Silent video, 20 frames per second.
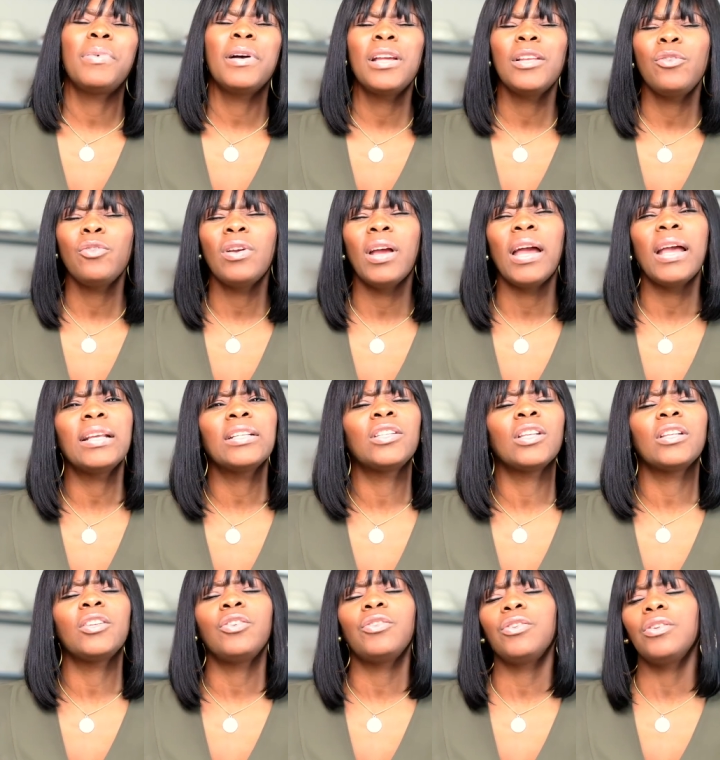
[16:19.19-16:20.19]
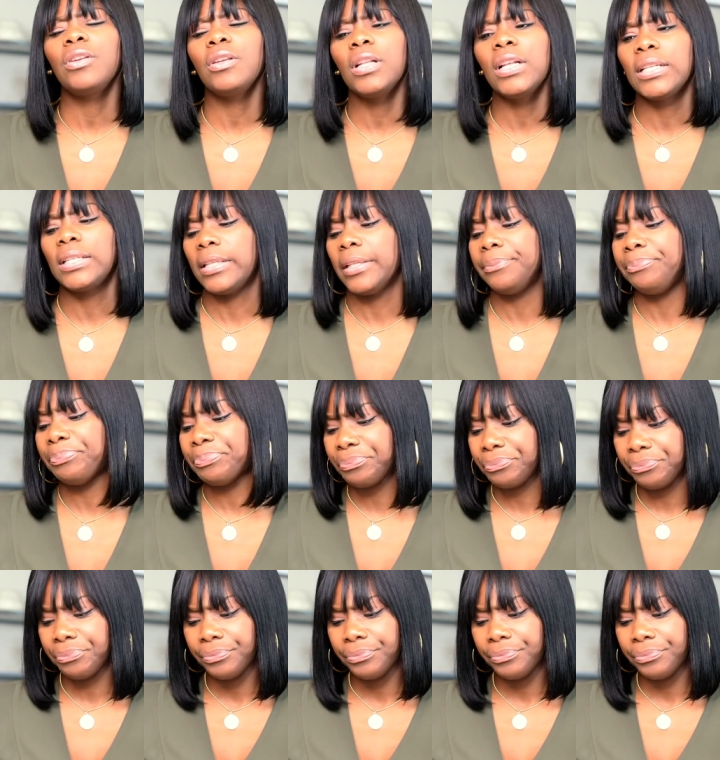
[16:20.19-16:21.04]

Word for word: but you guys, listen.